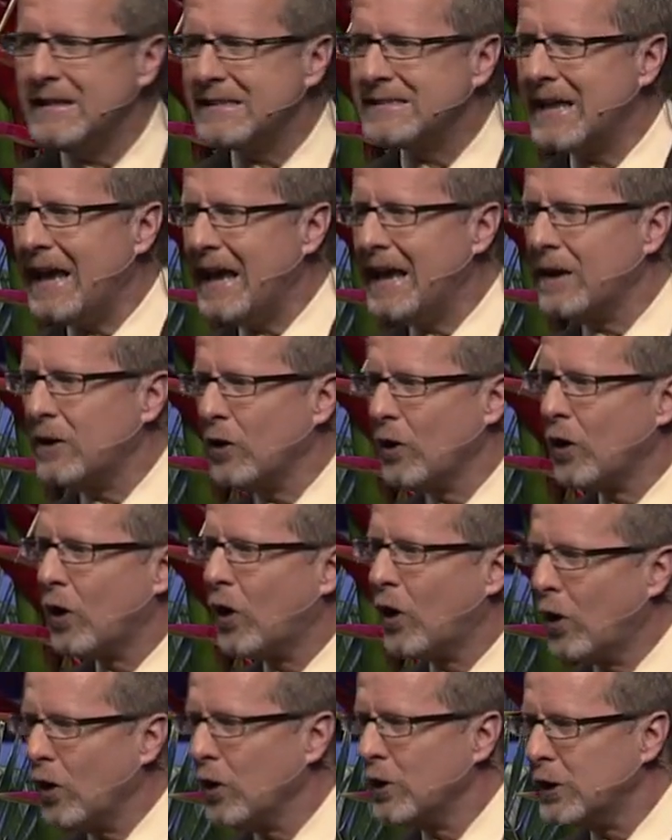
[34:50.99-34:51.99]
his ankle
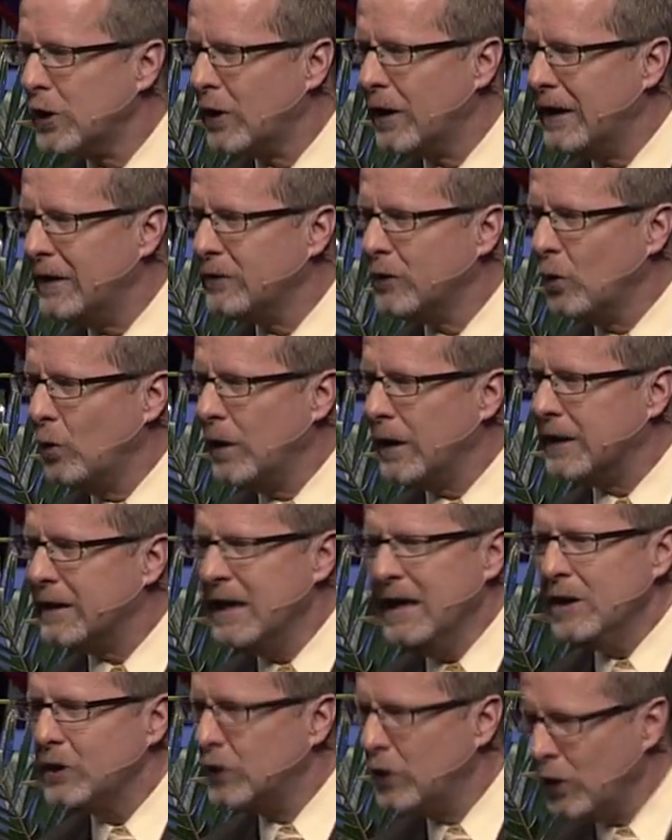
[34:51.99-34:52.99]
earlier in the week.
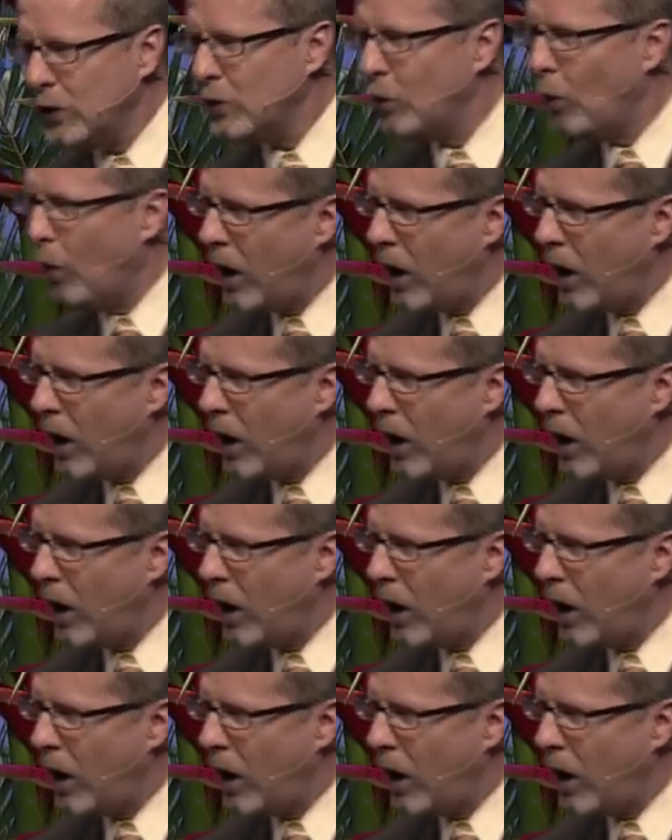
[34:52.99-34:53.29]
Couldn't